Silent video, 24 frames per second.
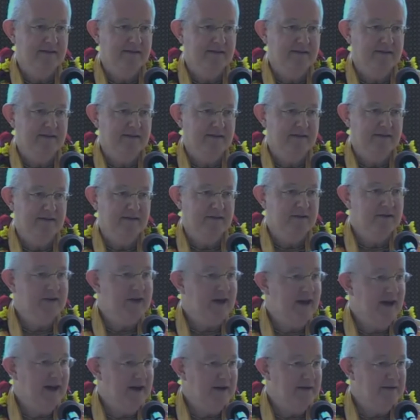Look
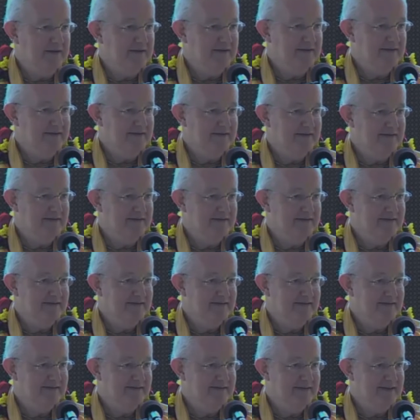out.
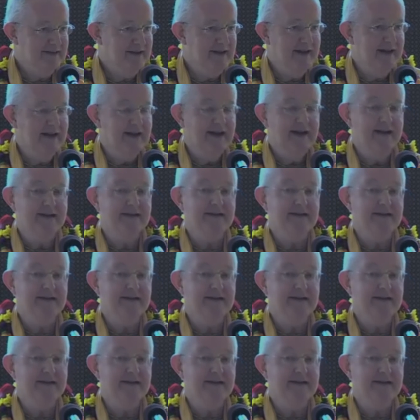It's the